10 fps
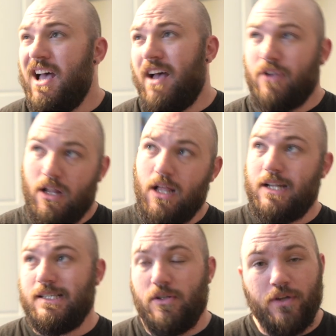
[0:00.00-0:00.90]
I've got a lot
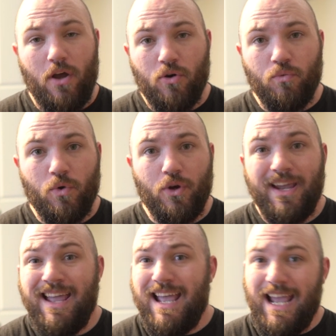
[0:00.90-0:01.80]
of Zelda artwork,
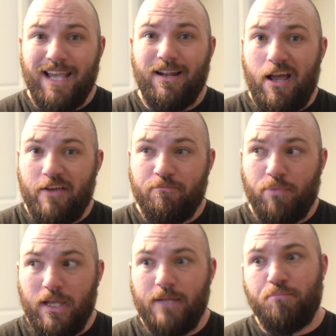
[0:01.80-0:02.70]
and I've
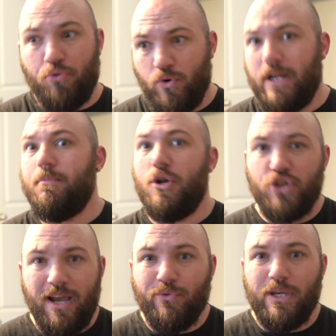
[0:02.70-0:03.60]
played pretty much
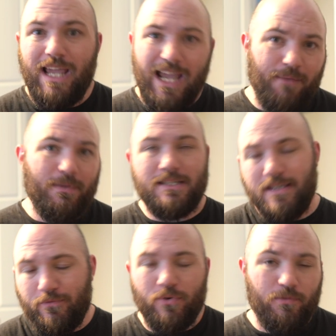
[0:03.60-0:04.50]
every game
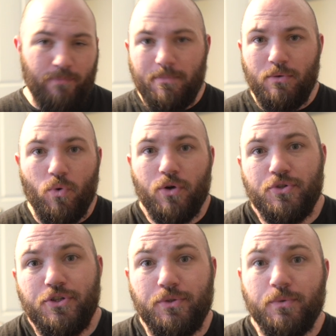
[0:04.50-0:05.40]
except for maybe one or
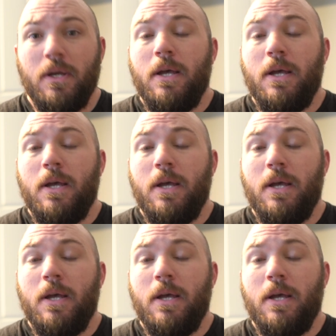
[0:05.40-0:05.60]
two.